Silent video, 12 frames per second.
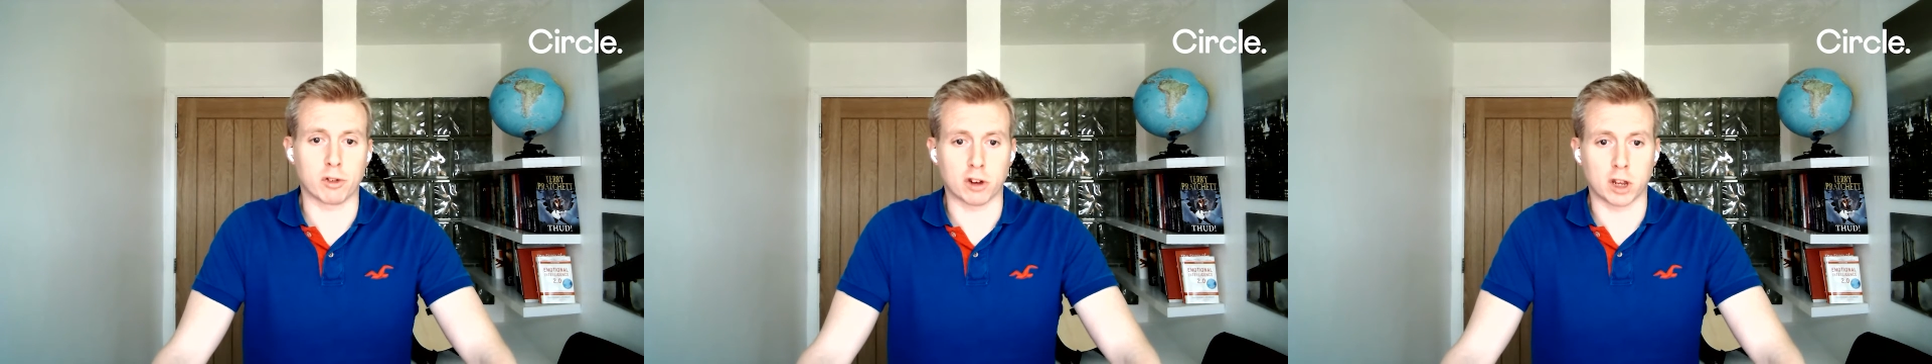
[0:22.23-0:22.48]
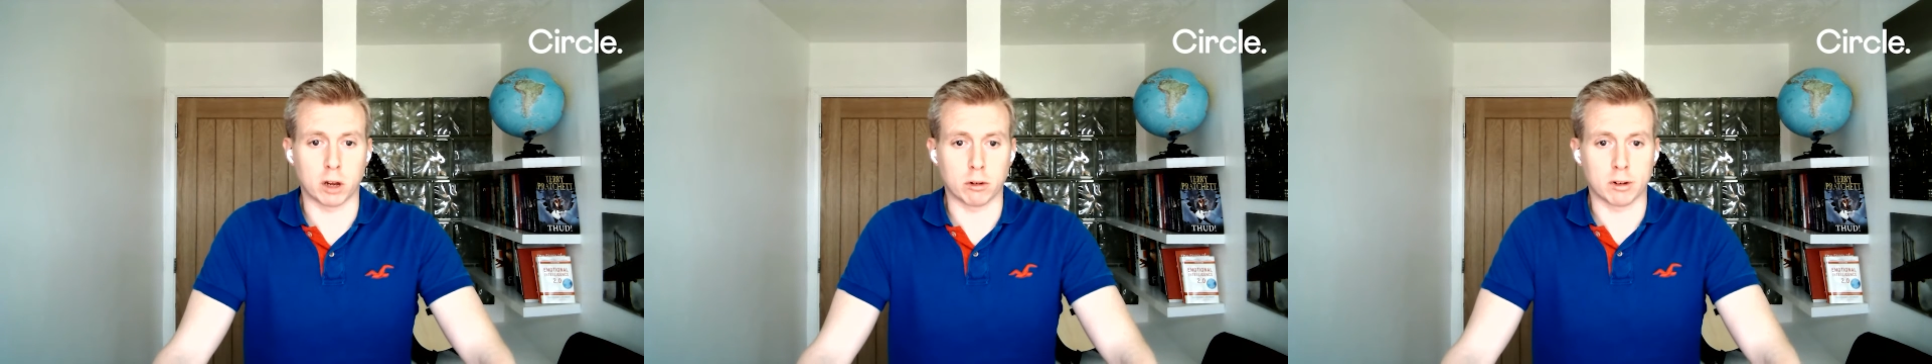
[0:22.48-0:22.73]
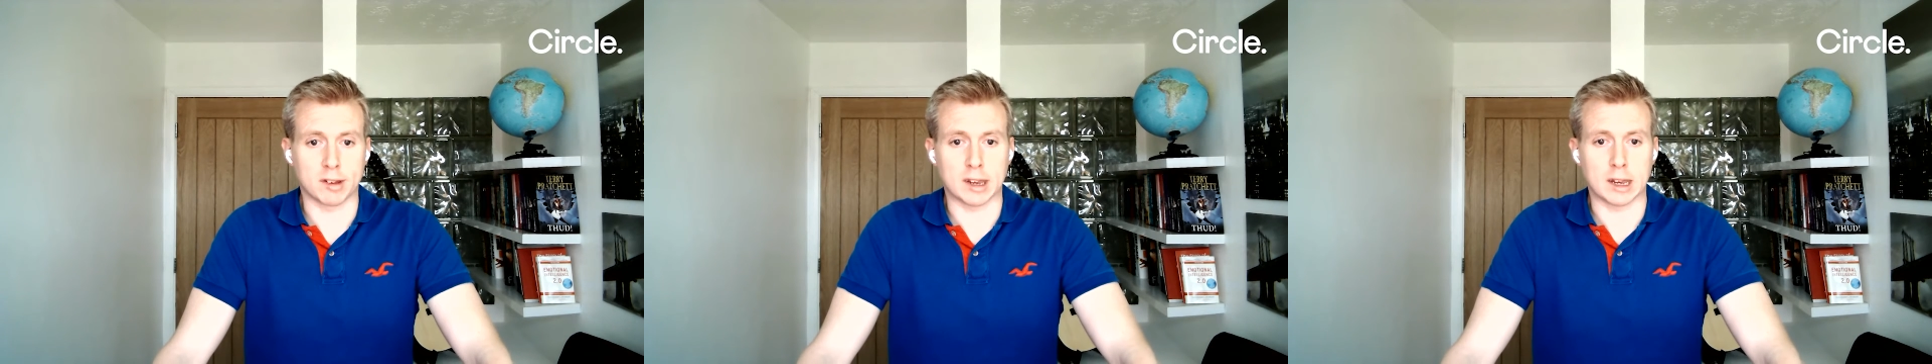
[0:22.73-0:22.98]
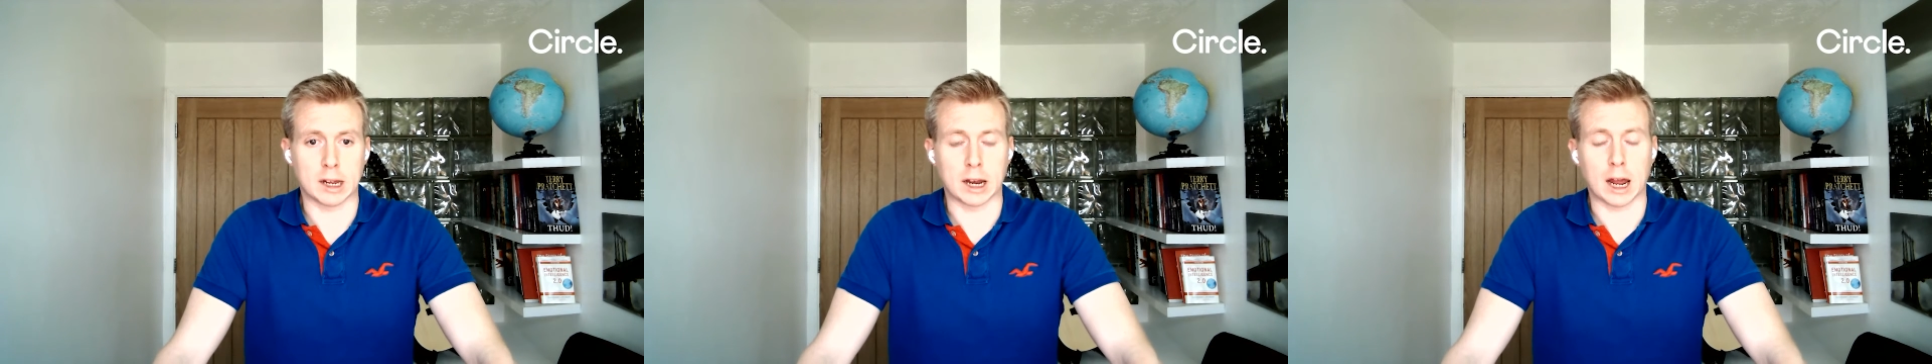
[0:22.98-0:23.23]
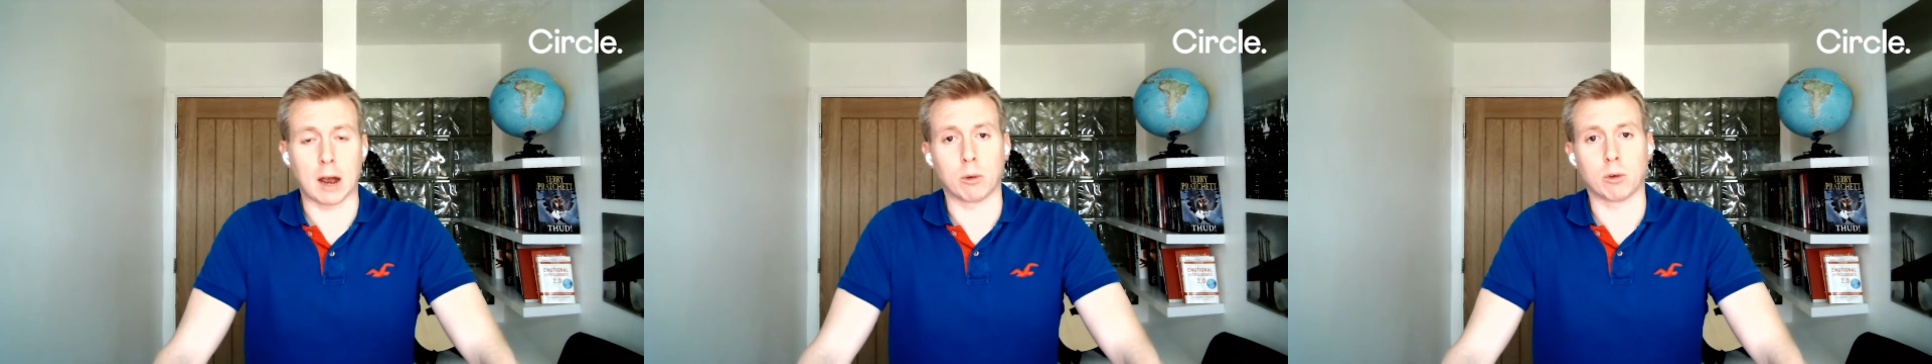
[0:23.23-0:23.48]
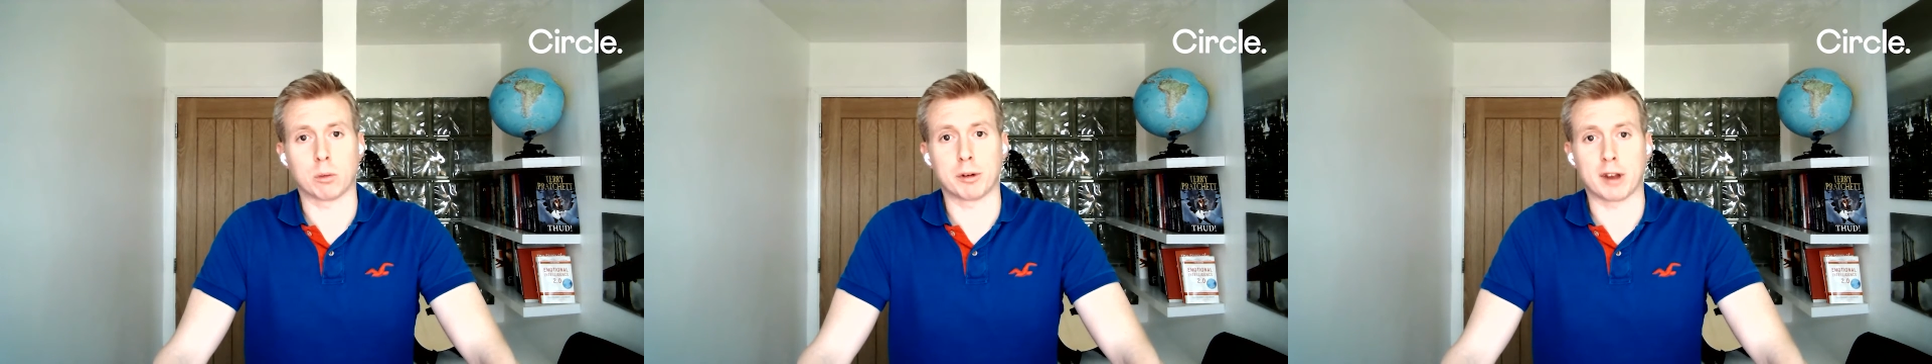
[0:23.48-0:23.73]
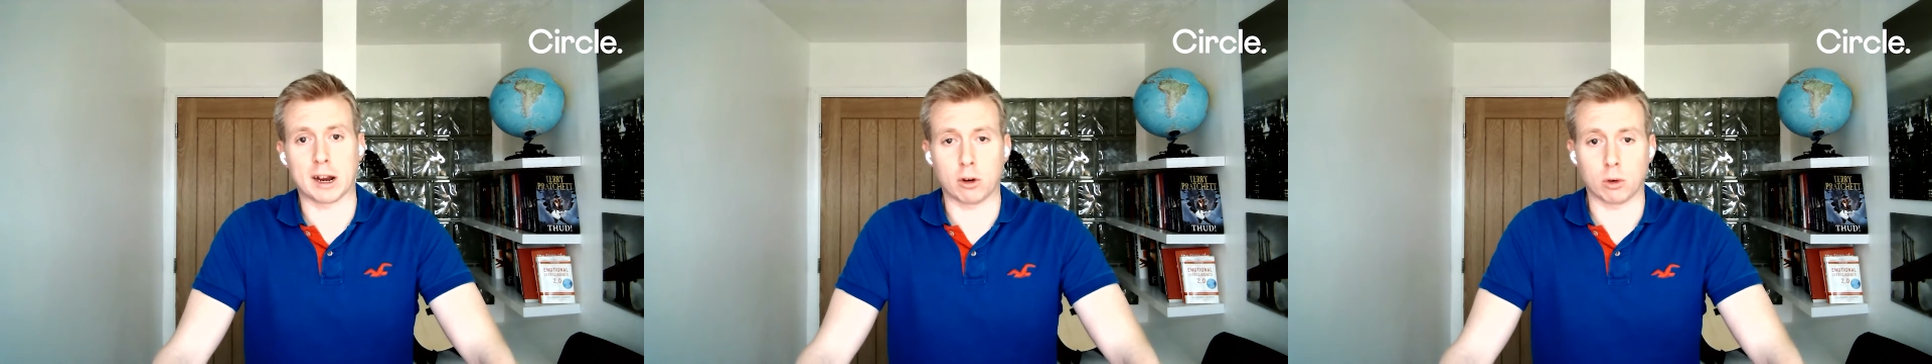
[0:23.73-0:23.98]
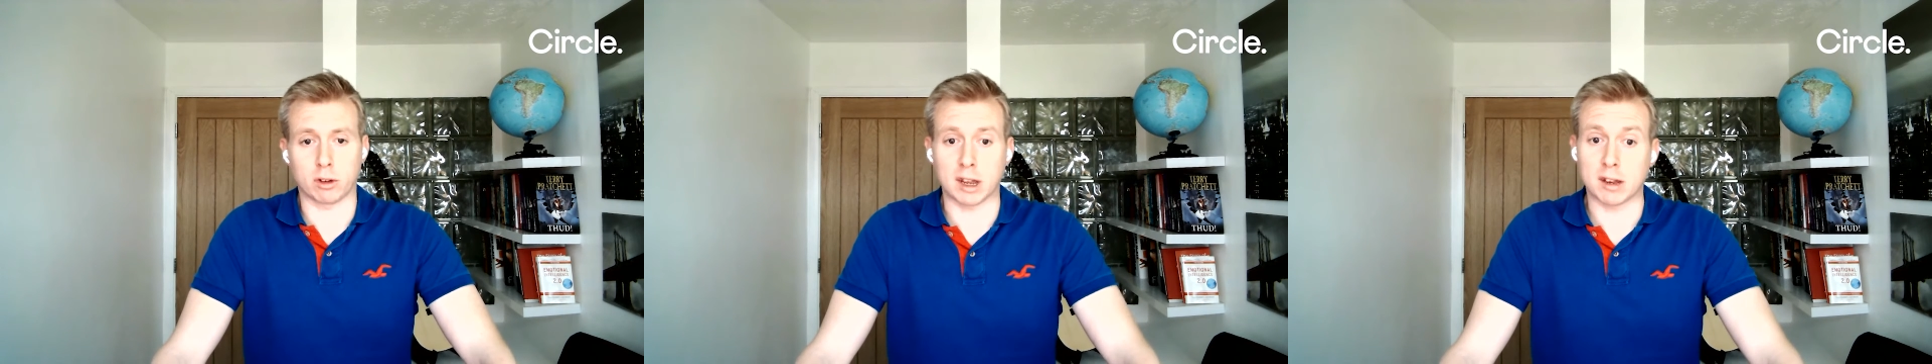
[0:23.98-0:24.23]
security and how to protect
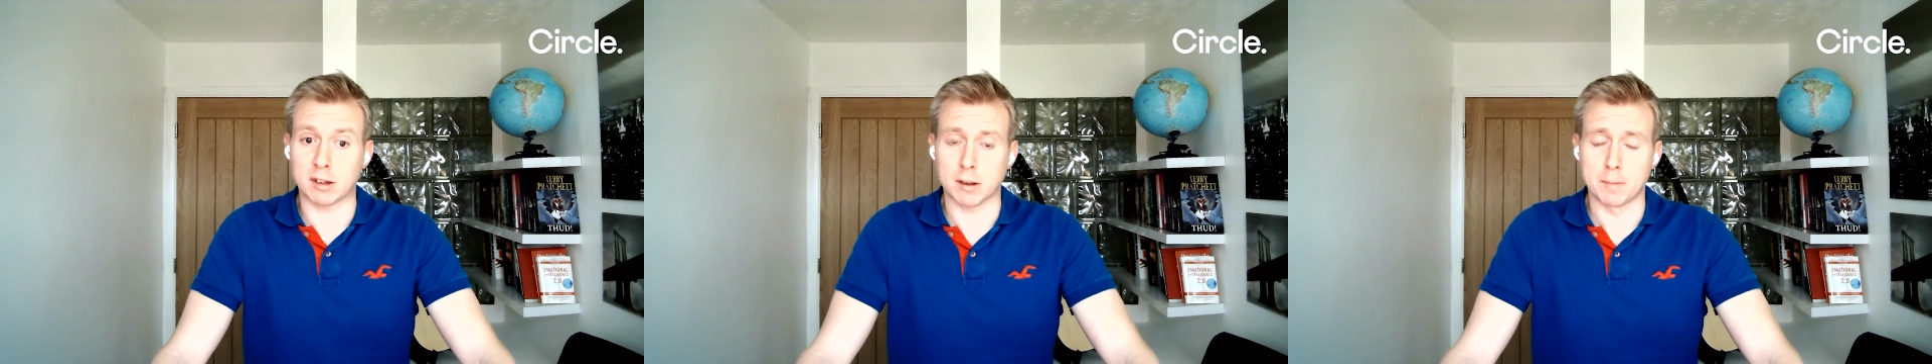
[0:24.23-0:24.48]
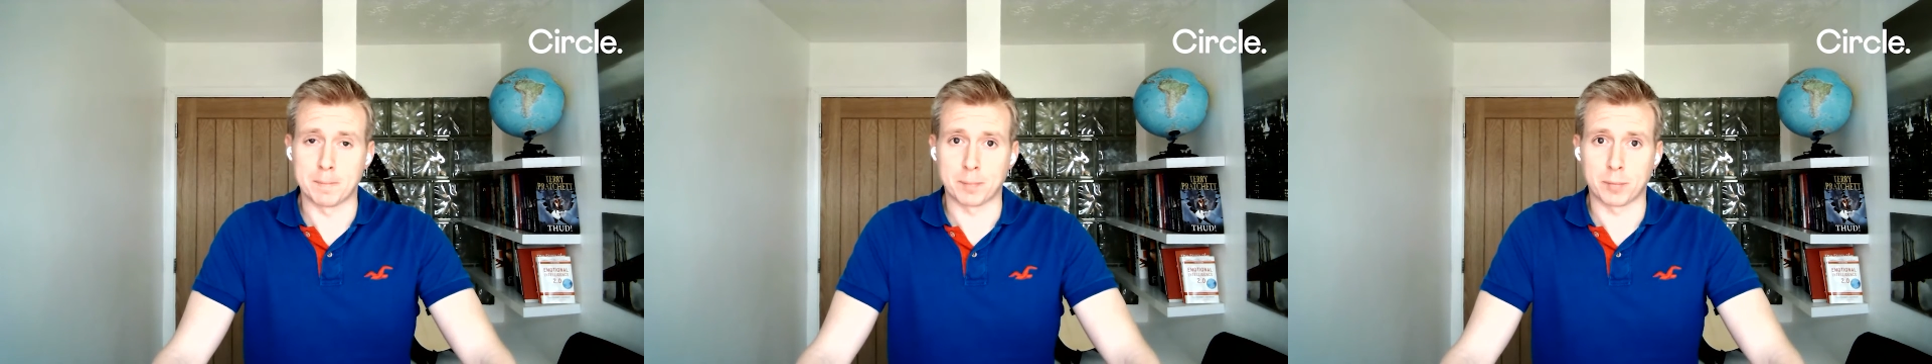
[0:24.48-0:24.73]
your data,